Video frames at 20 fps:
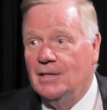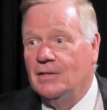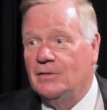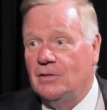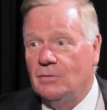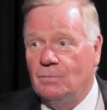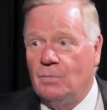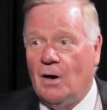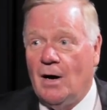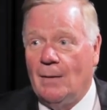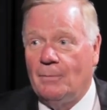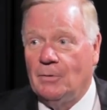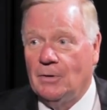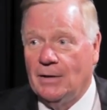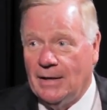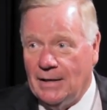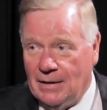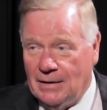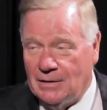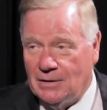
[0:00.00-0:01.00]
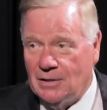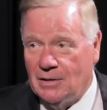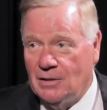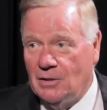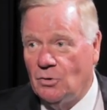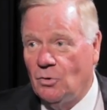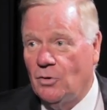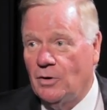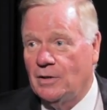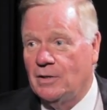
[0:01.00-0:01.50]
to populate into the
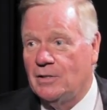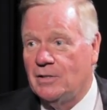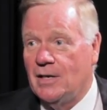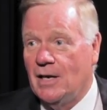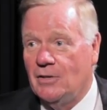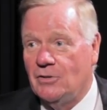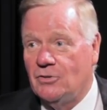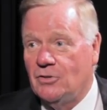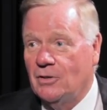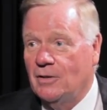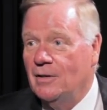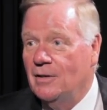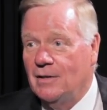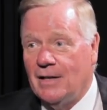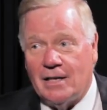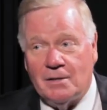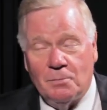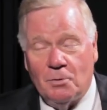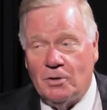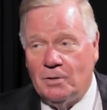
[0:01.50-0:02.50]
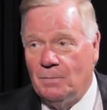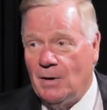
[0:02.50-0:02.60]
organization. That's pretty